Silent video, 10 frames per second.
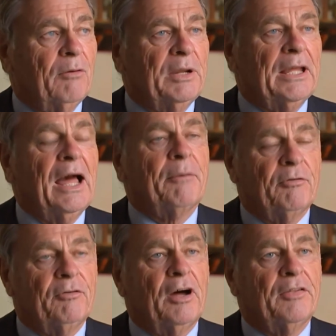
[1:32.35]
we can't
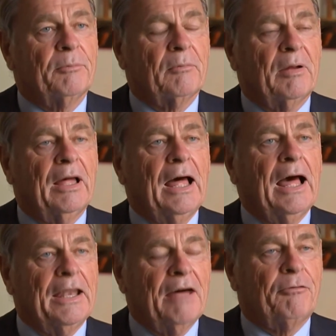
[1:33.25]
provide them
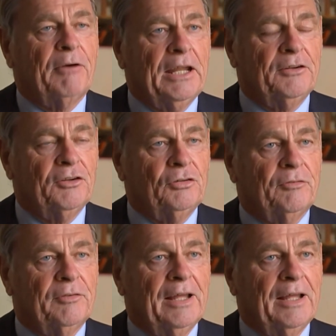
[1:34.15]
enough recognition for